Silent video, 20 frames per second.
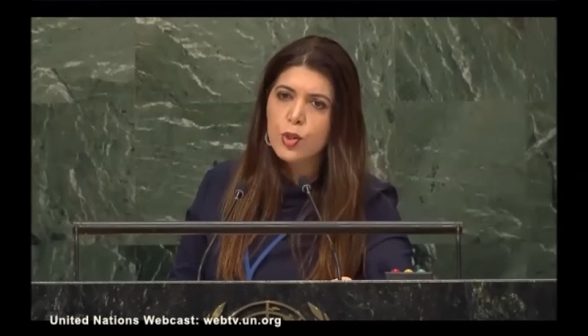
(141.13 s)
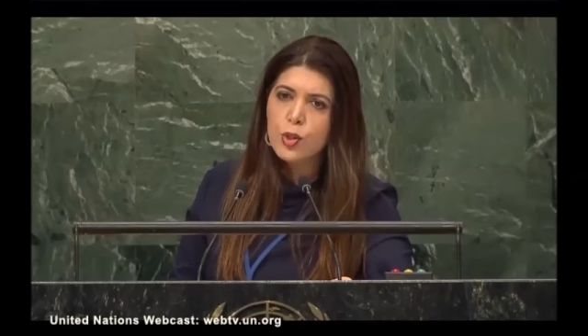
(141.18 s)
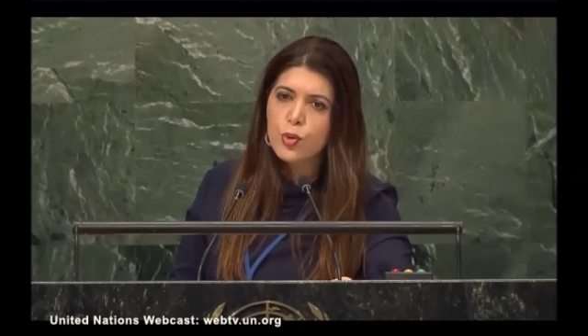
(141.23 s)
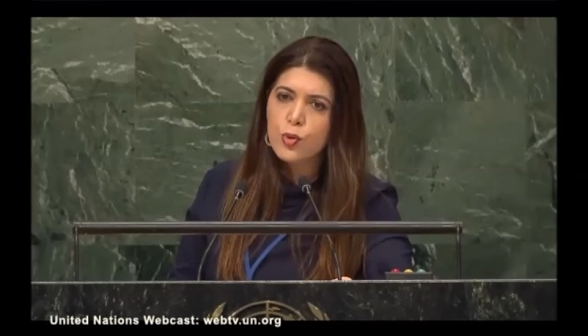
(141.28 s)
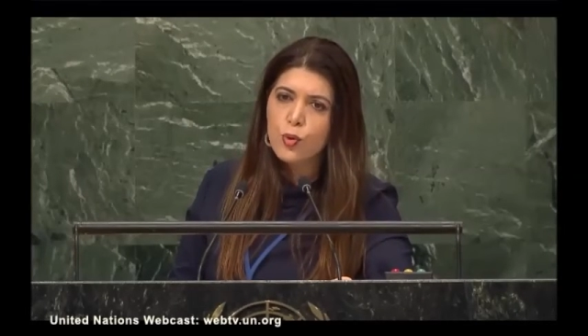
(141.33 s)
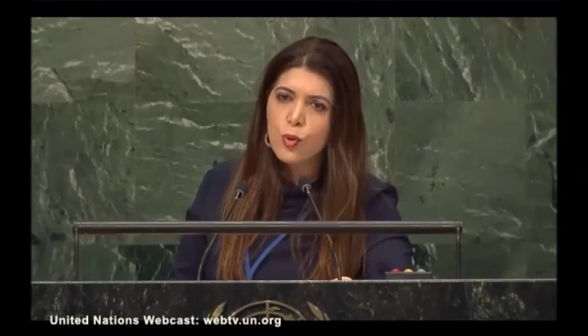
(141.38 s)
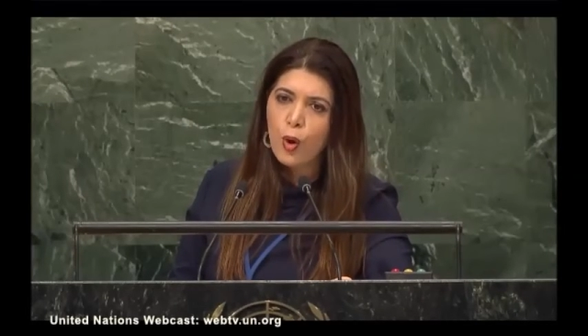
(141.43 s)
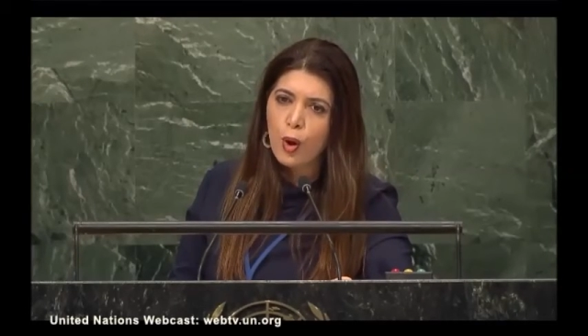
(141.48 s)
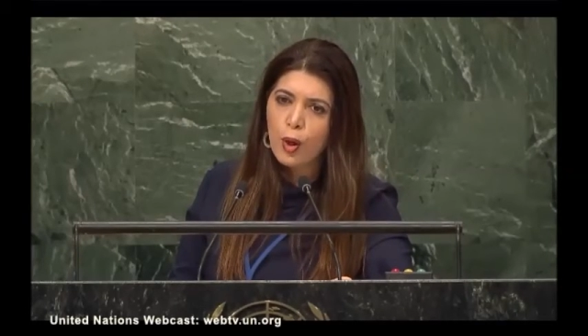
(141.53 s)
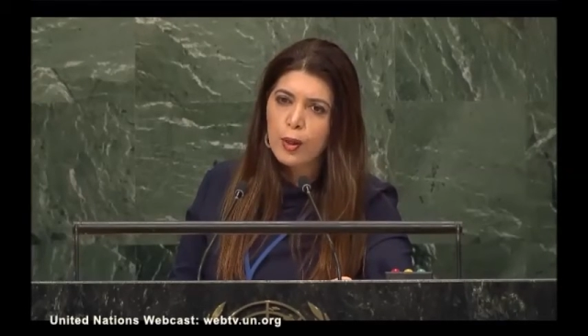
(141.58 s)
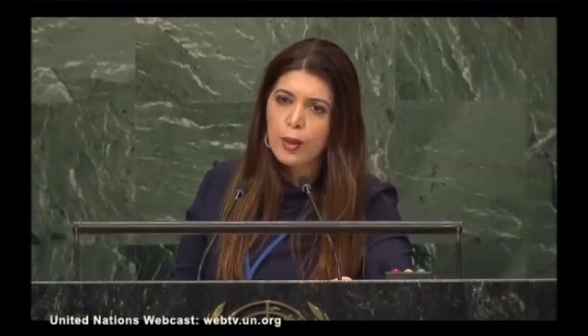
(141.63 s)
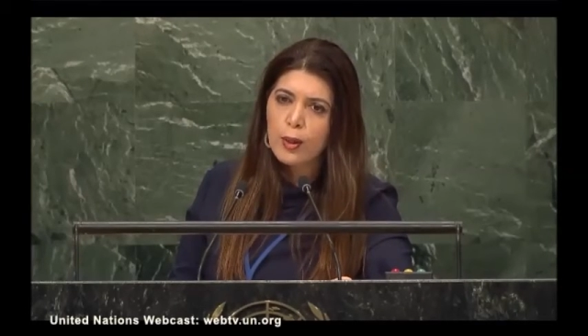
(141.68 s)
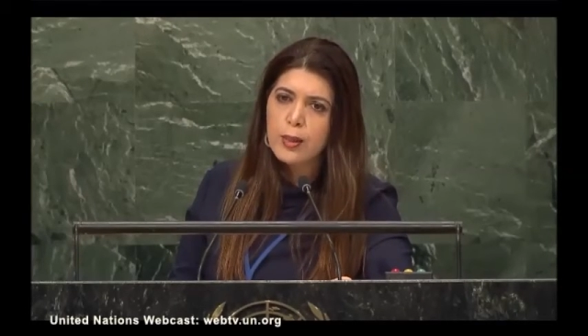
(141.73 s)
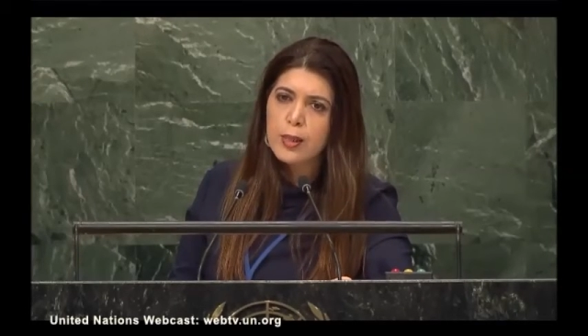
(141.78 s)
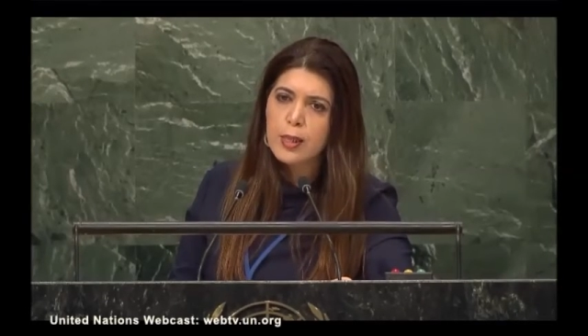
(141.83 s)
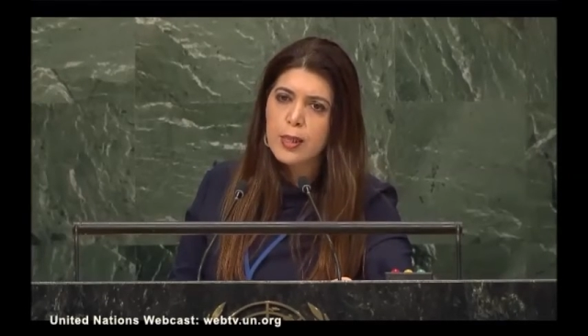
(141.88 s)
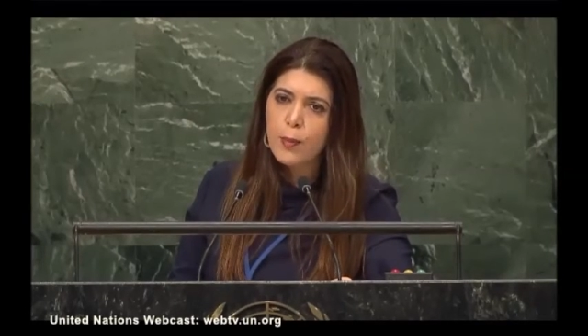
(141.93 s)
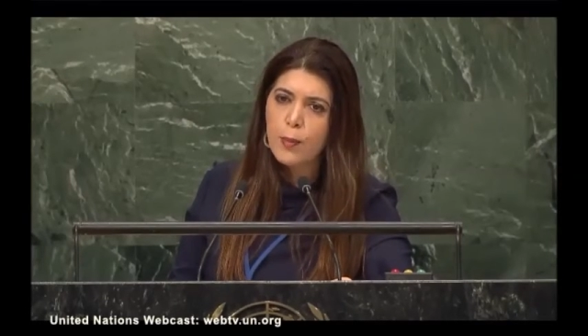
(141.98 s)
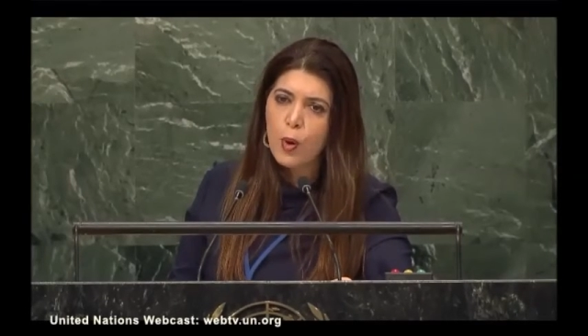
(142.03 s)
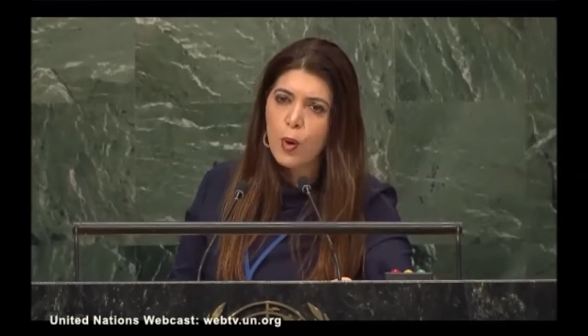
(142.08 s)

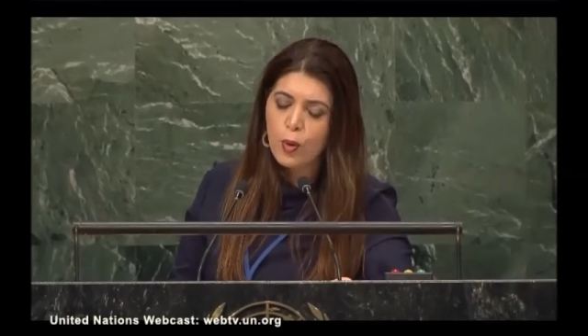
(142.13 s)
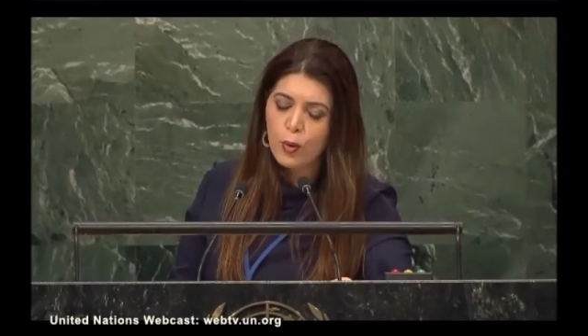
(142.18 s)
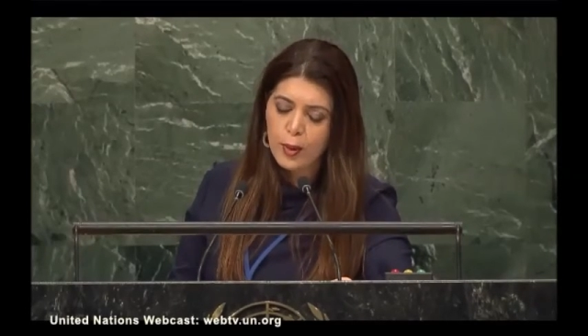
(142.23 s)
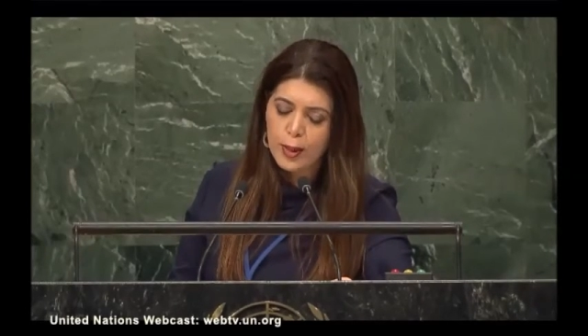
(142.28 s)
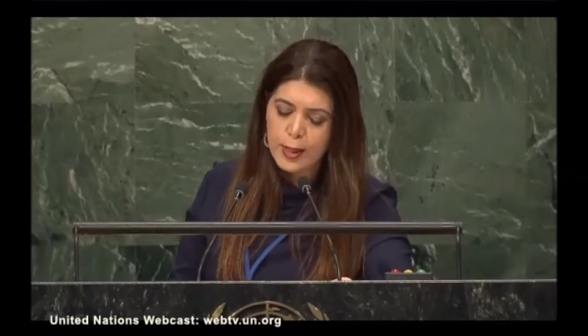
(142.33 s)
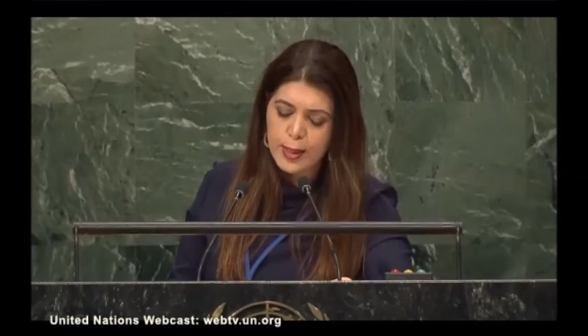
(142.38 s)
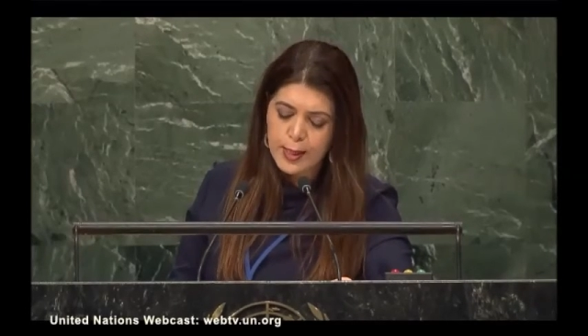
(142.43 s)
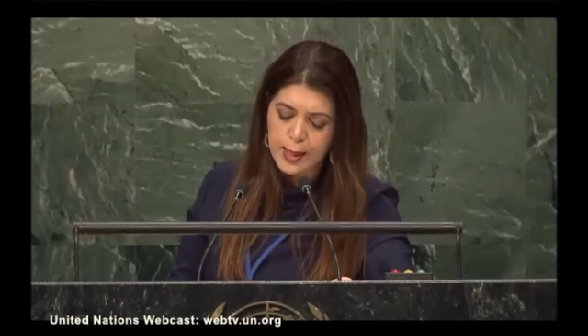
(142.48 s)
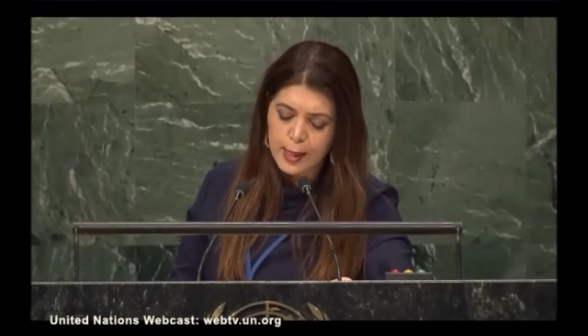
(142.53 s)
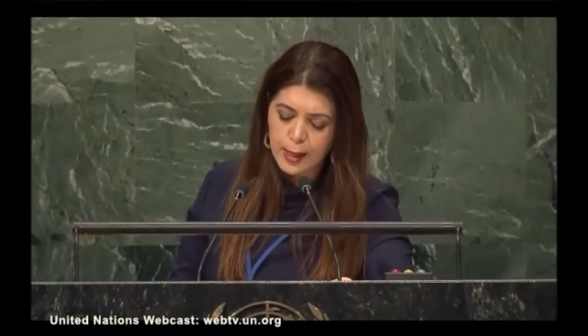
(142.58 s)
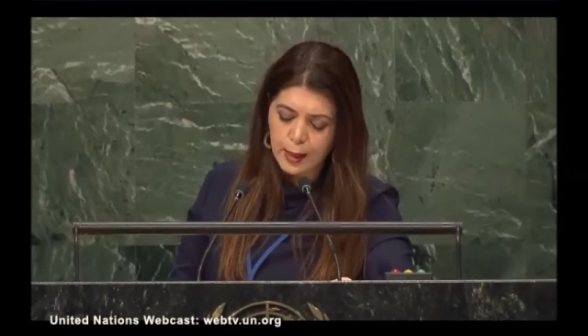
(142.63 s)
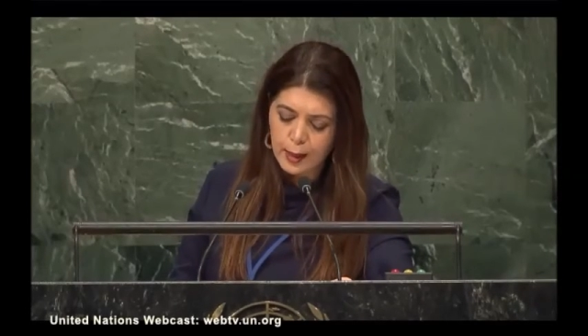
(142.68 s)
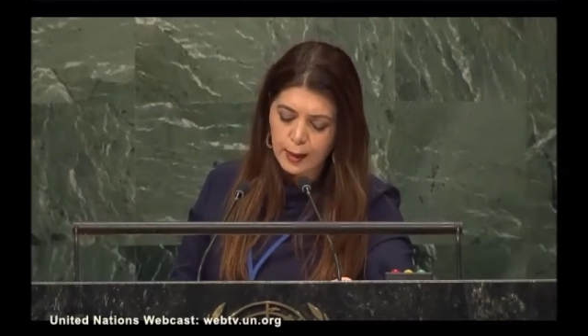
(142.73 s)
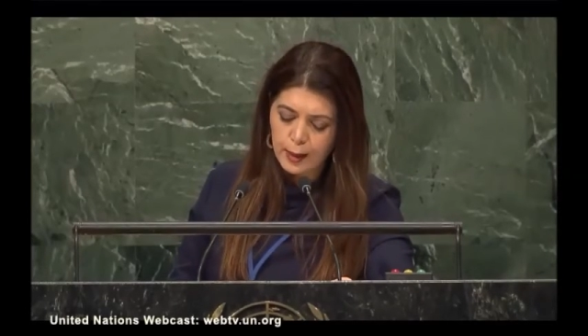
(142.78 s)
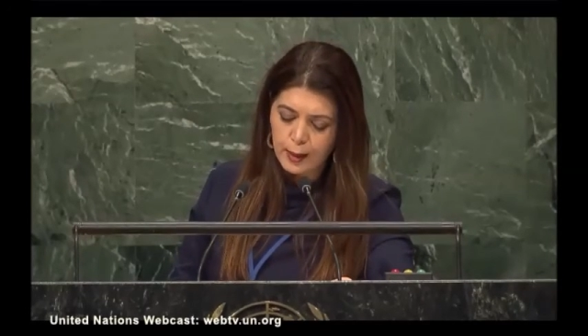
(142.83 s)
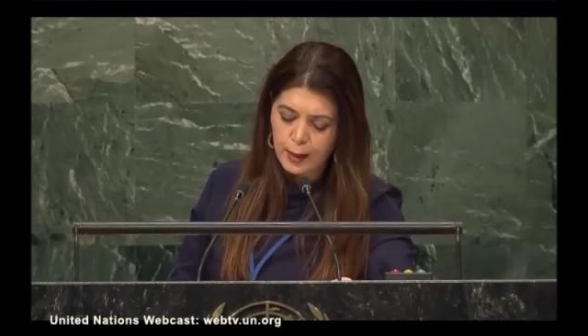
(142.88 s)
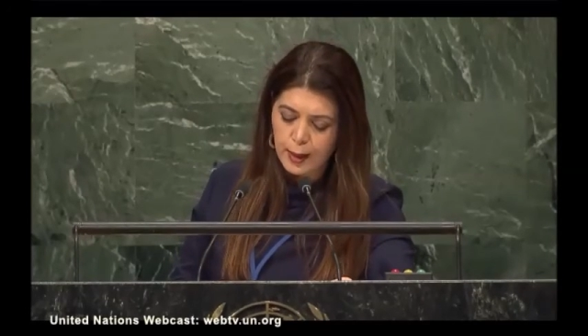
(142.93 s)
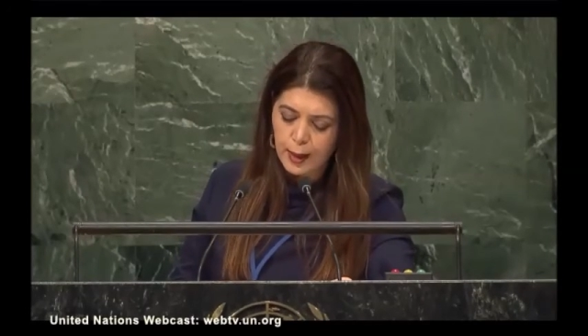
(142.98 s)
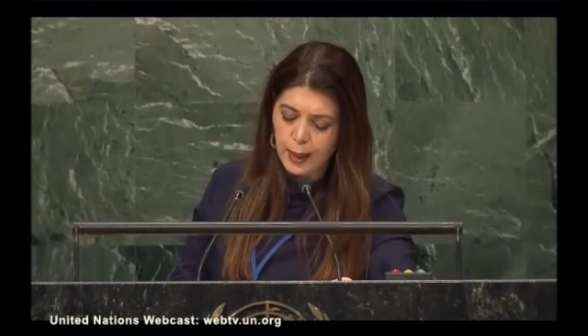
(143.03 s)
strong democracy